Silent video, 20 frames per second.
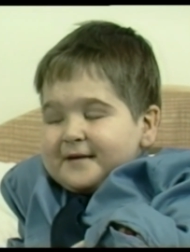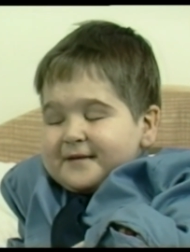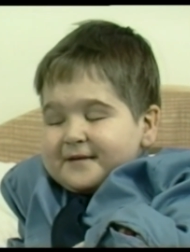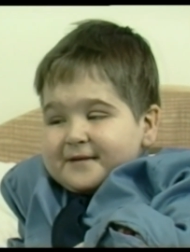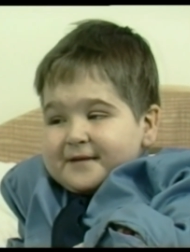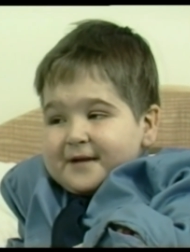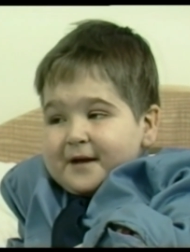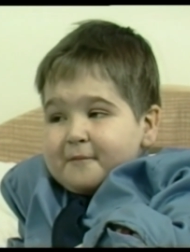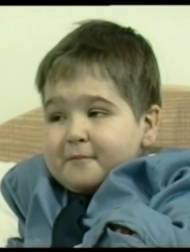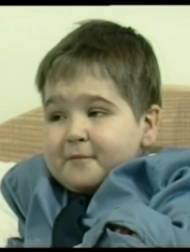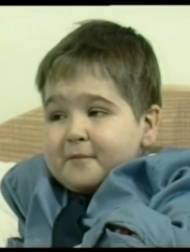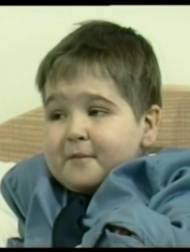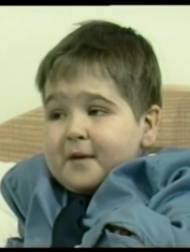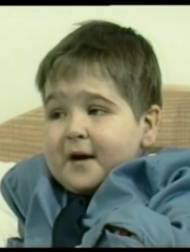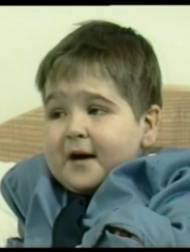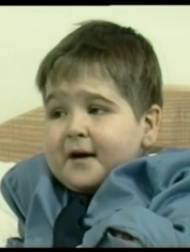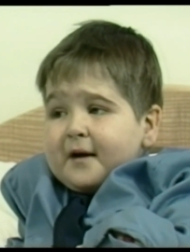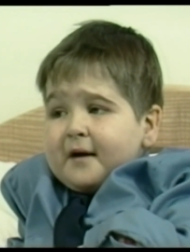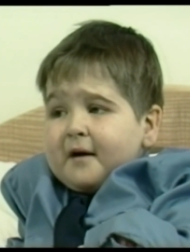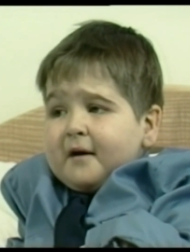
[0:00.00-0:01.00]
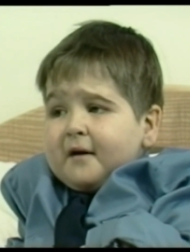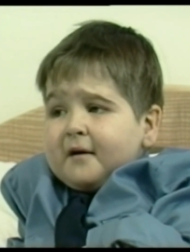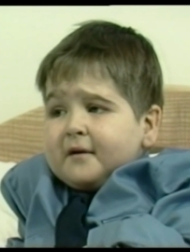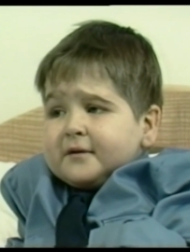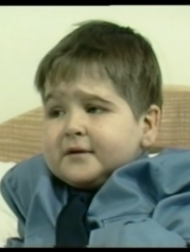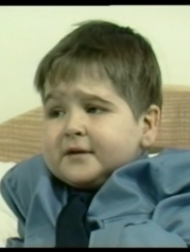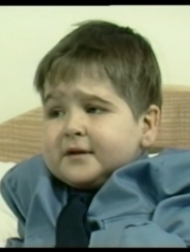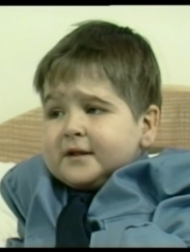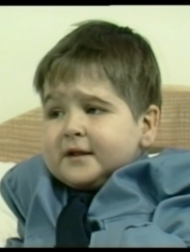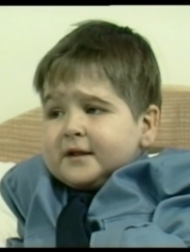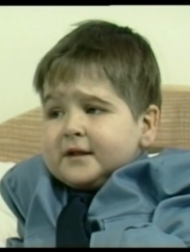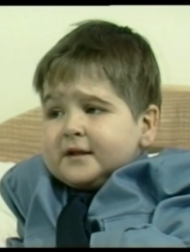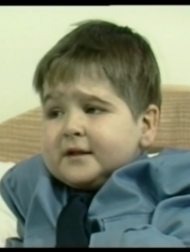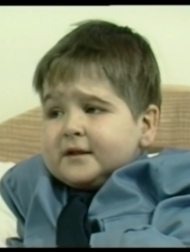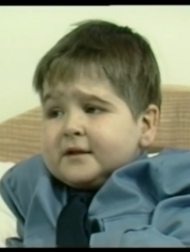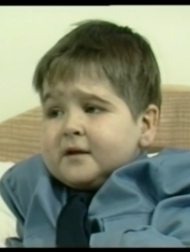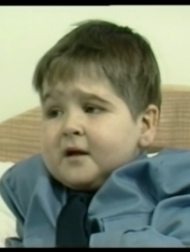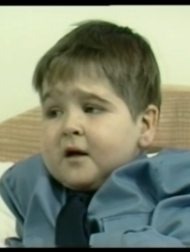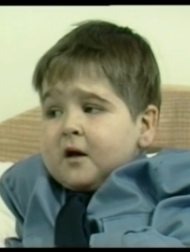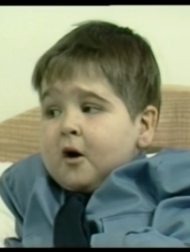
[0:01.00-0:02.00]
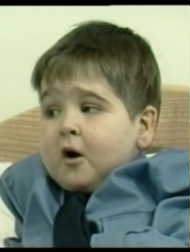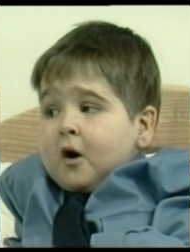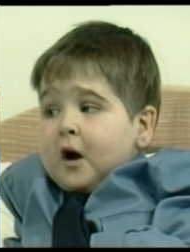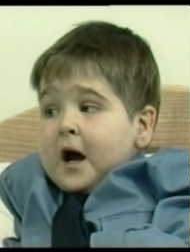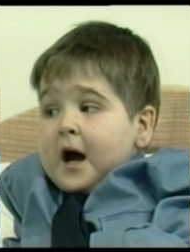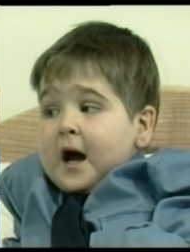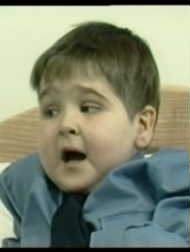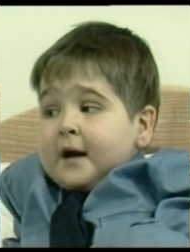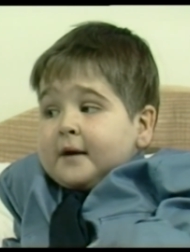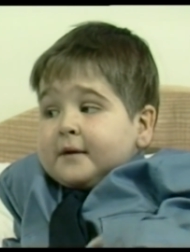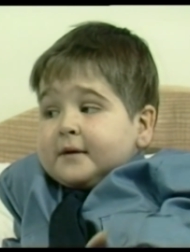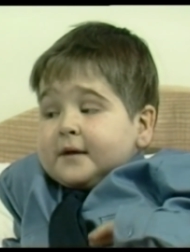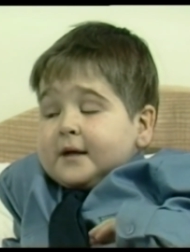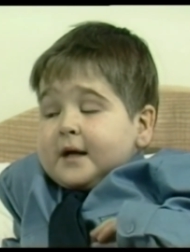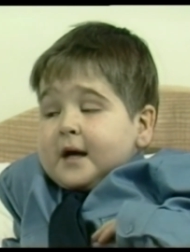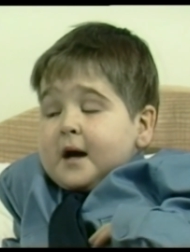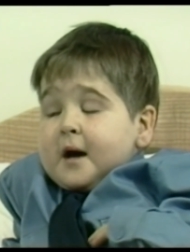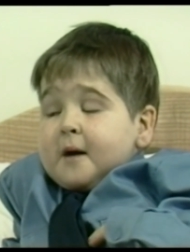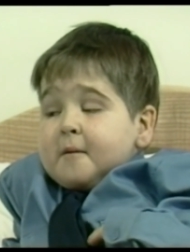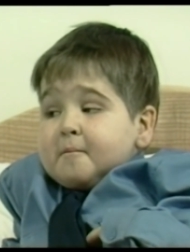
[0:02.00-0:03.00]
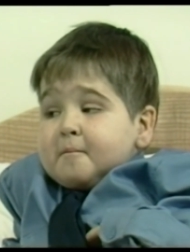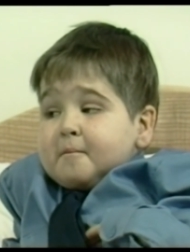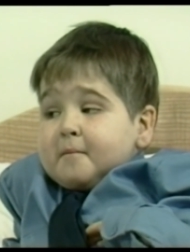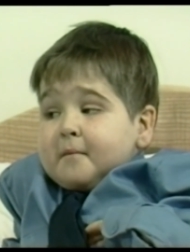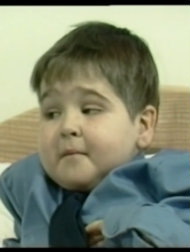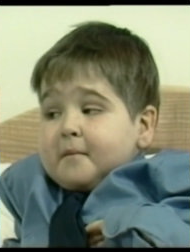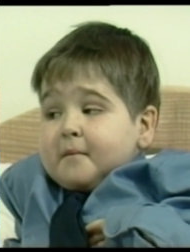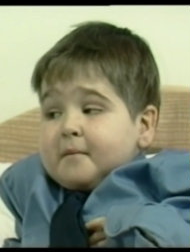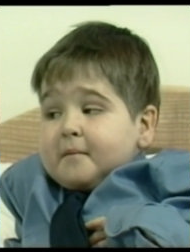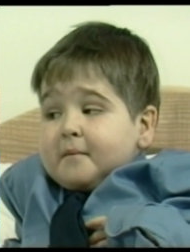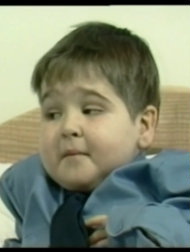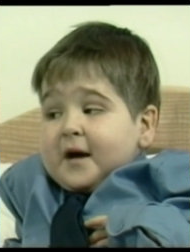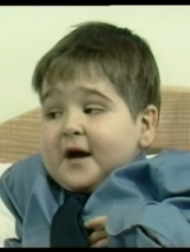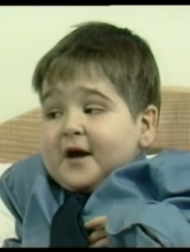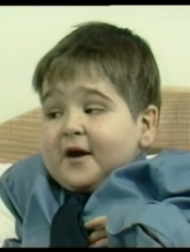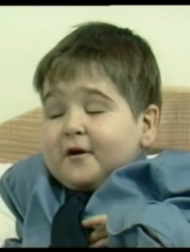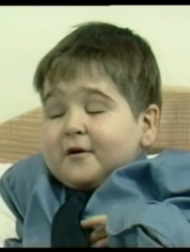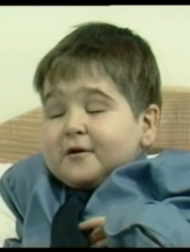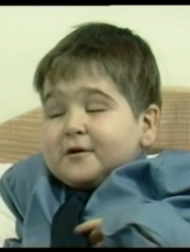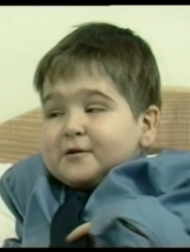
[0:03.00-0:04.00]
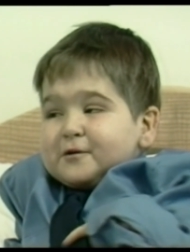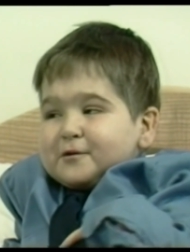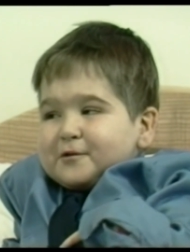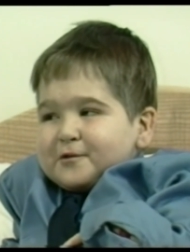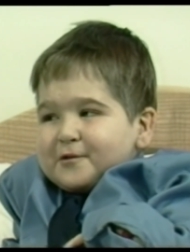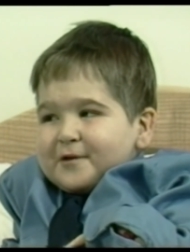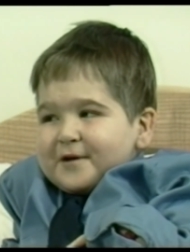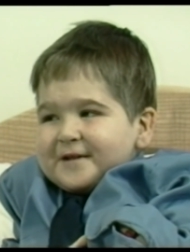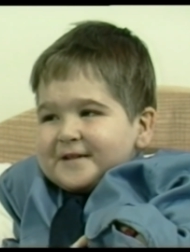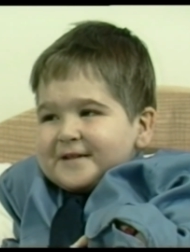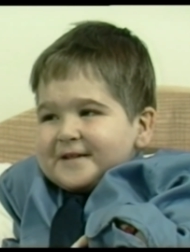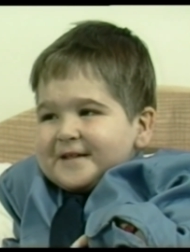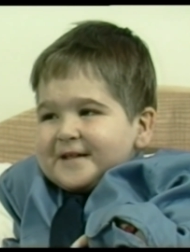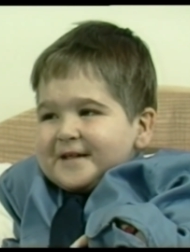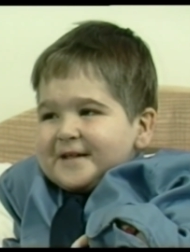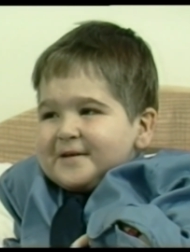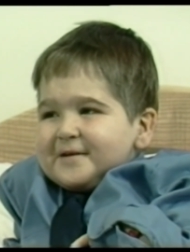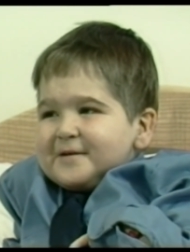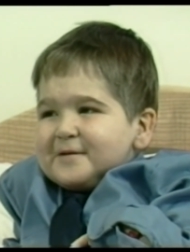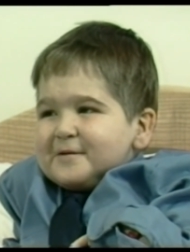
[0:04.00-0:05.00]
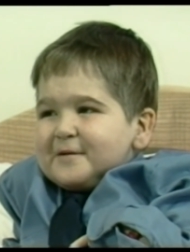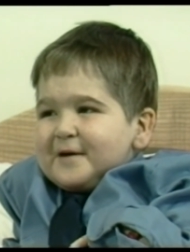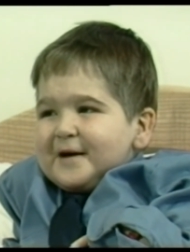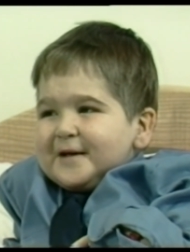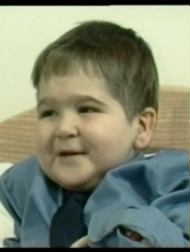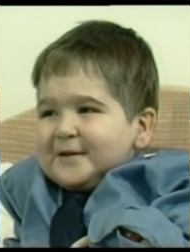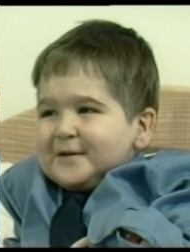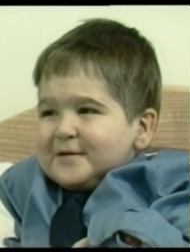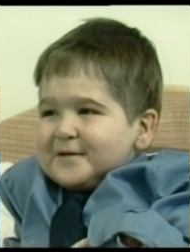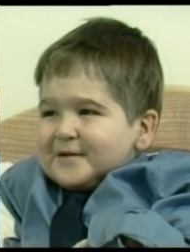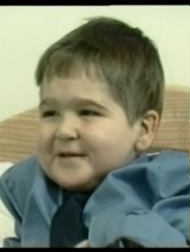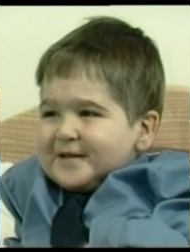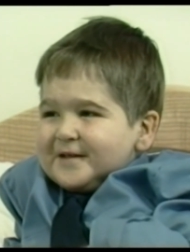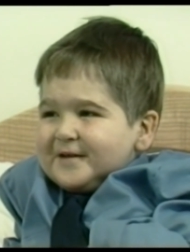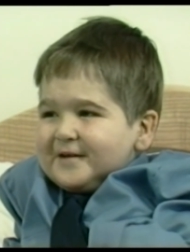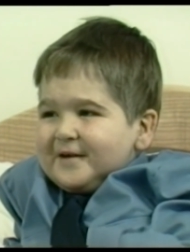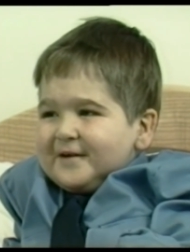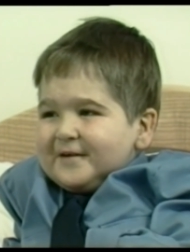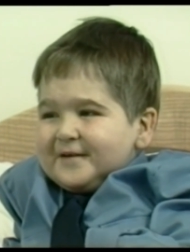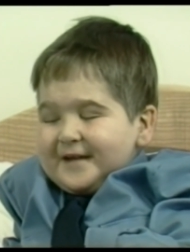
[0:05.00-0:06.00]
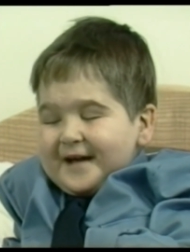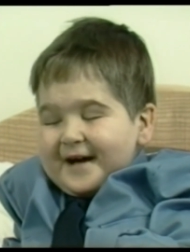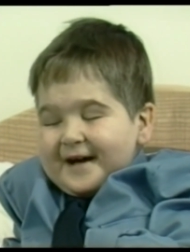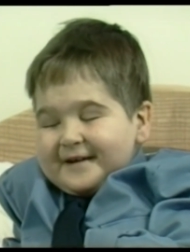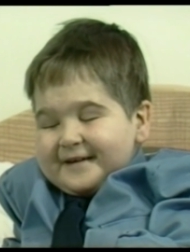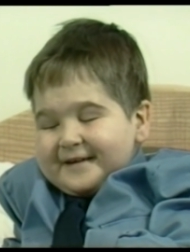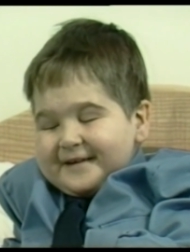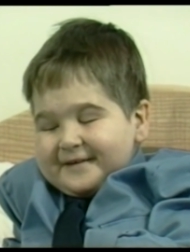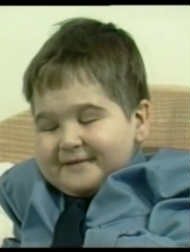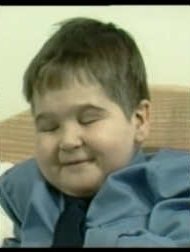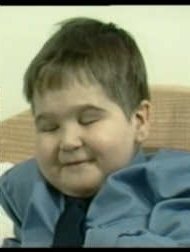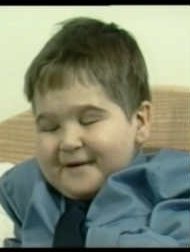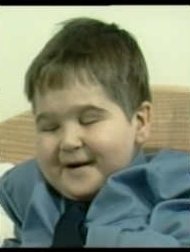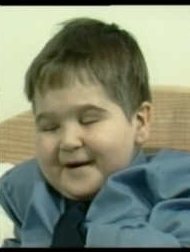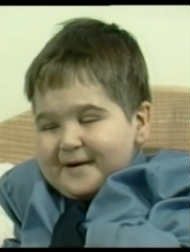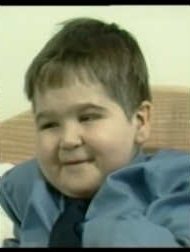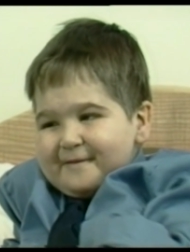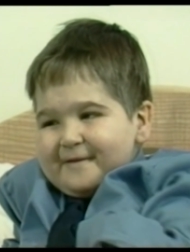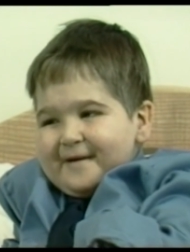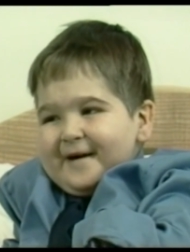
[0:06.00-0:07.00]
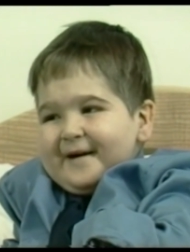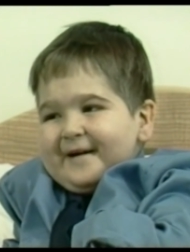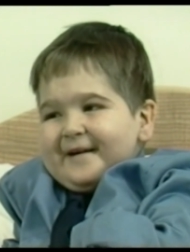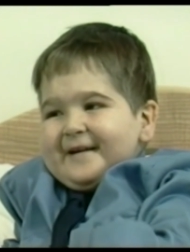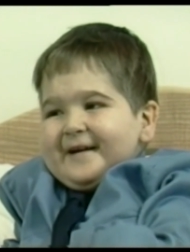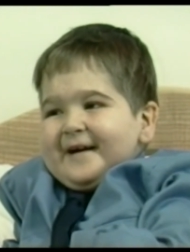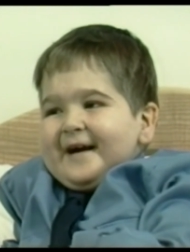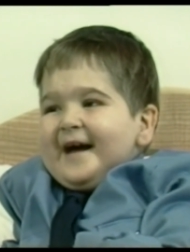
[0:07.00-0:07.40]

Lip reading: some of my aunties, and my Uncle Christy, who I used to know down here very well.